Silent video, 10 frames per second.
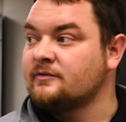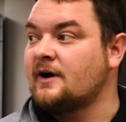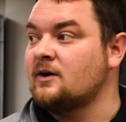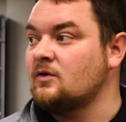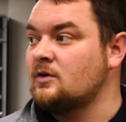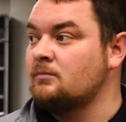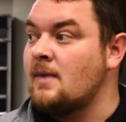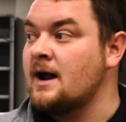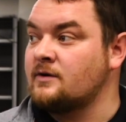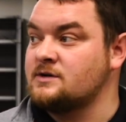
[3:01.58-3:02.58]
fire alarm
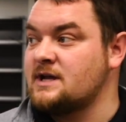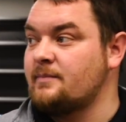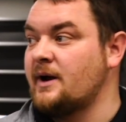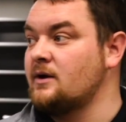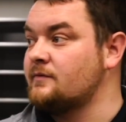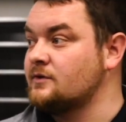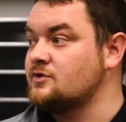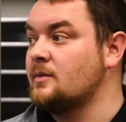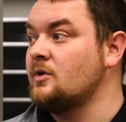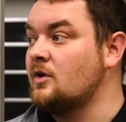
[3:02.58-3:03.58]
monitors that panel for
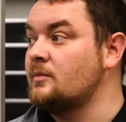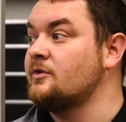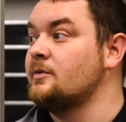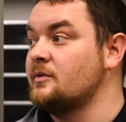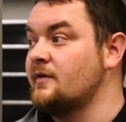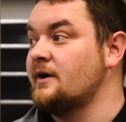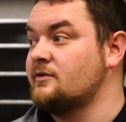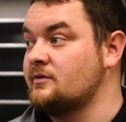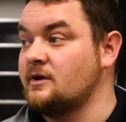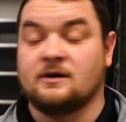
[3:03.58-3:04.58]
trouble alarm and
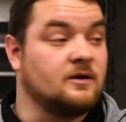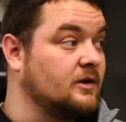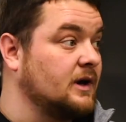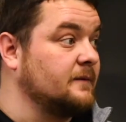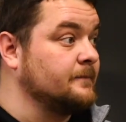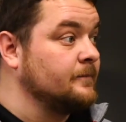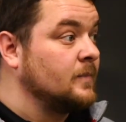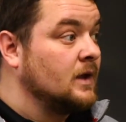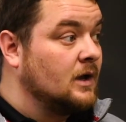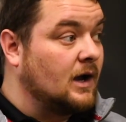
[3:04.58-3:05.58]
supervisory. Okay,
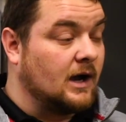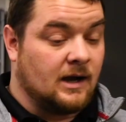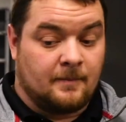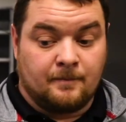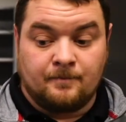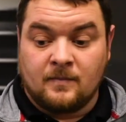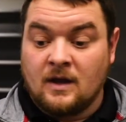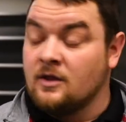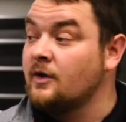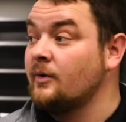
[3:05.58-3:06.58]

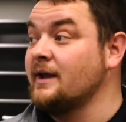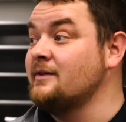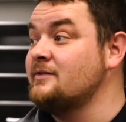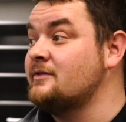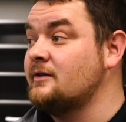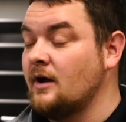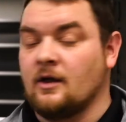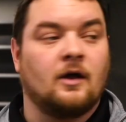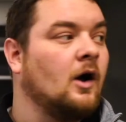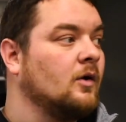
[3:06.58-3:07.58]
there is
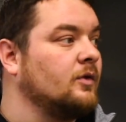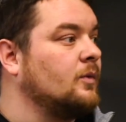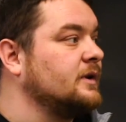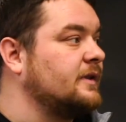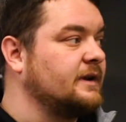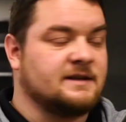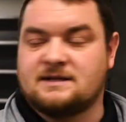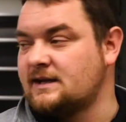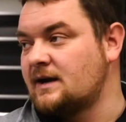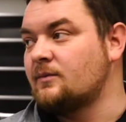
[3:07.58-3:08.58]
the one thing
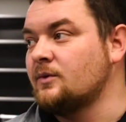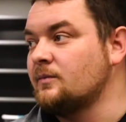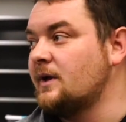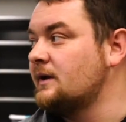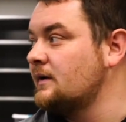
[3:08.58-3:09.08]
that's in that room